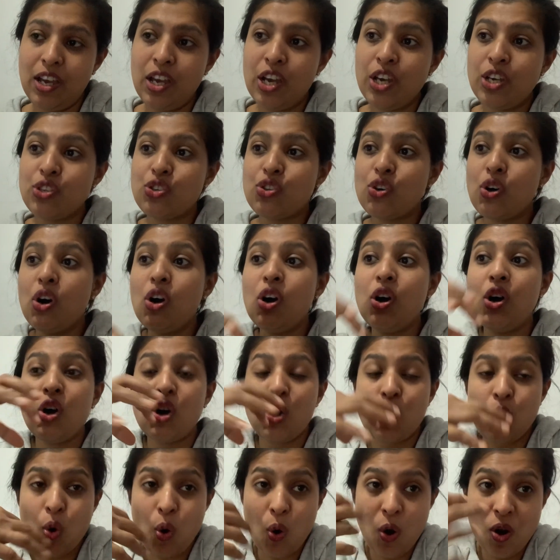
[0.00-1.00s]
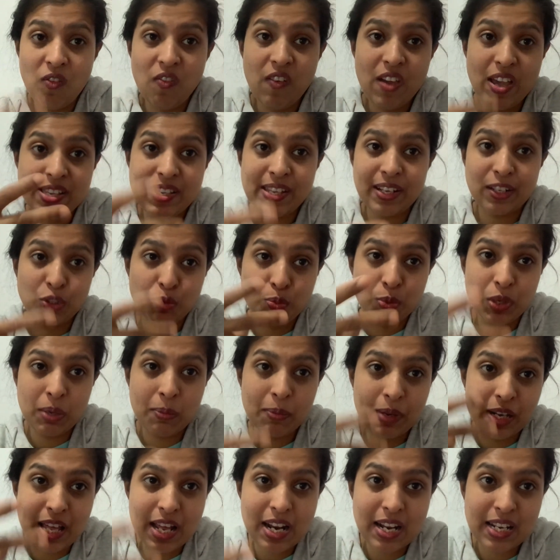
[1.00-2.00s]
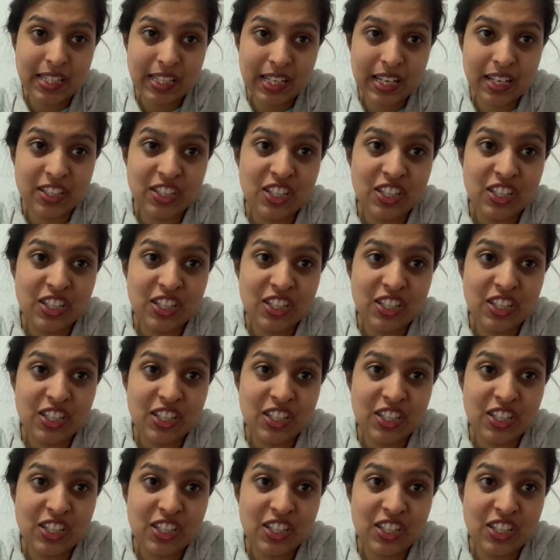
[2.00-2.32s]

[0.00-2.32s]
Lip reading: So always experimental research